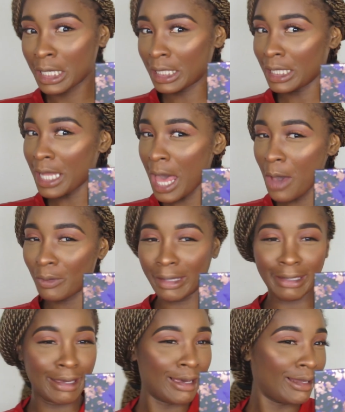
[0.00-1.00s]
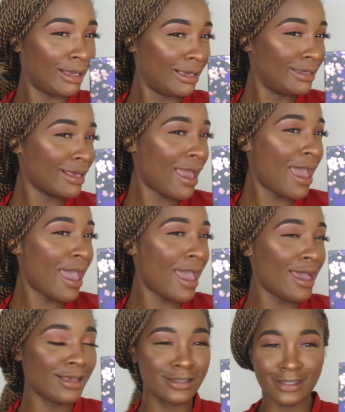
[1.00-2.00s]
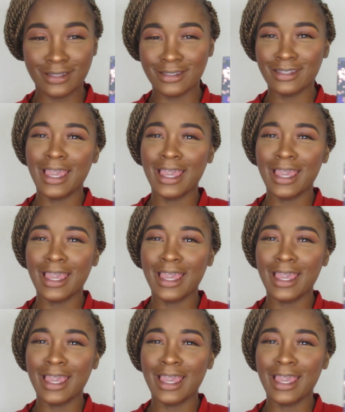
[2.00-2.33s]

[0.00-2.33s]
glowing, honey, yes!